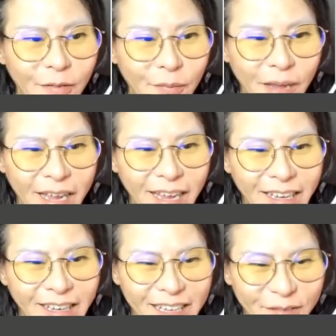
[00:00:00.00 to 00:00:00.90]
My
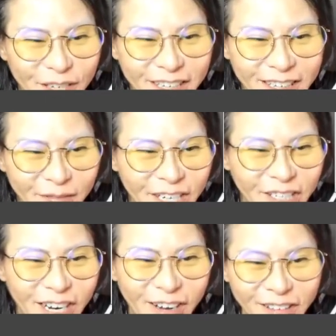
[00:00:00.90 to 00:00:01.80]
husband, my
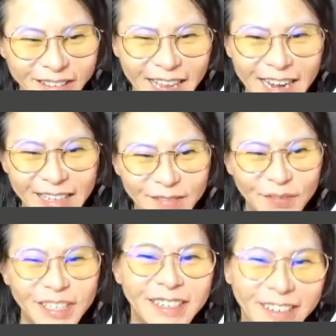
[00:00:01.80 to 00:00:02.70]
child got 10
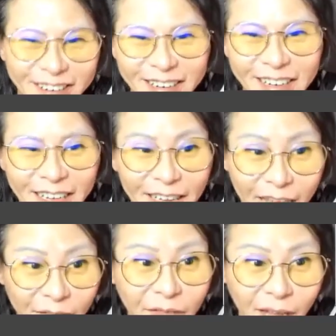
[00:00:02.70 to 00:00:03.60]
husband or not?
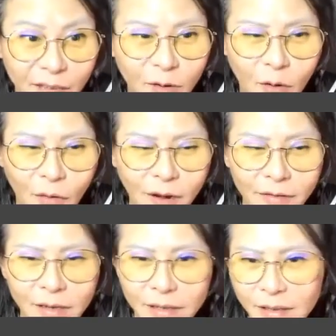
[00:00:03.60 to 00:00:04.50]
Have lah, you got
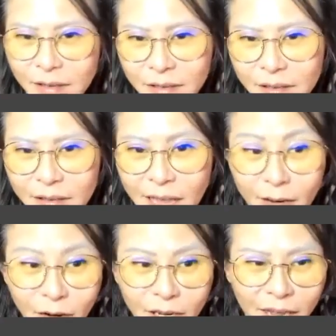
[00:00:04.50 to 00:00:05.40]
100.
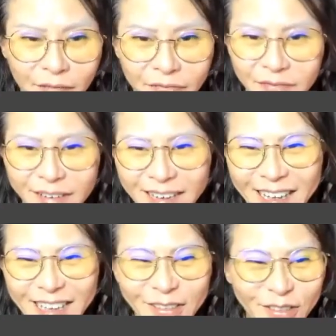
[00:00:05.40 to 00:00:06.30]
10 not enough.
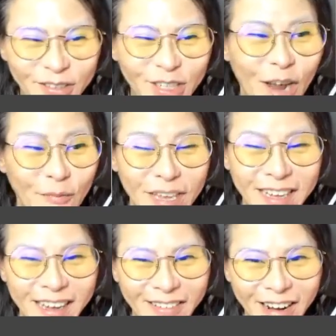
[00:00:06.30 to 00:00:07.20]
Ah, you're so
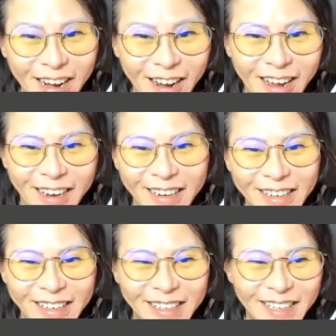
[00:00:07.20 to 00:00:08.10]
charming. Right or not?
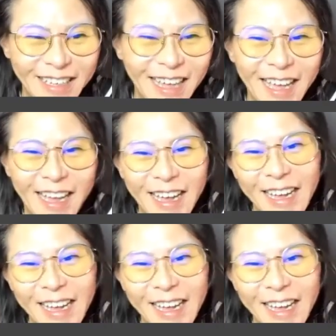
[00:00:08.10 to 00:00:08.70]
Yeah.